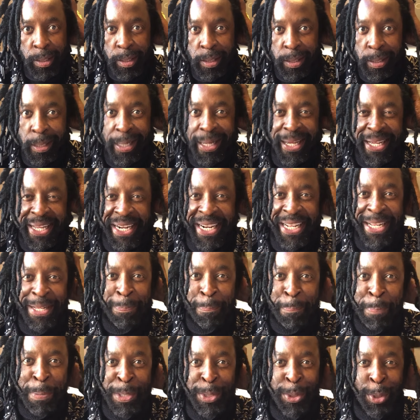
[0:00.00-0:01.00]
A great
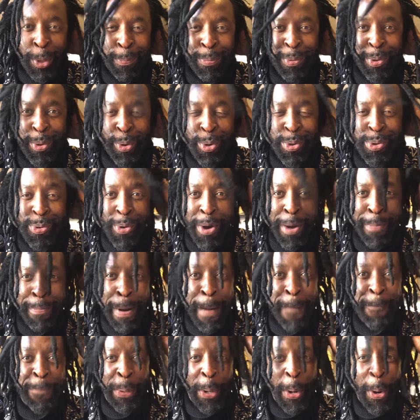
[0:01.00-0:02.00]
Bishop Joshua
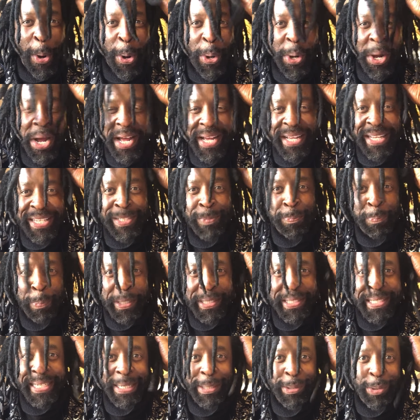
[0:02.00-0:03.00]
Maponga,
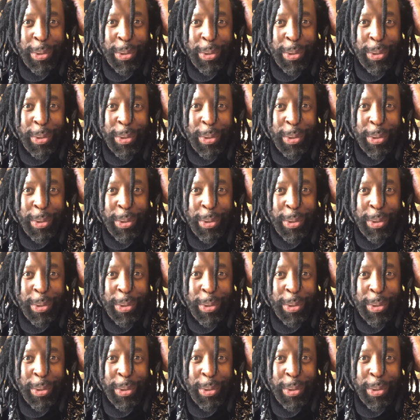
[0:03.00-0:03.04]
spitting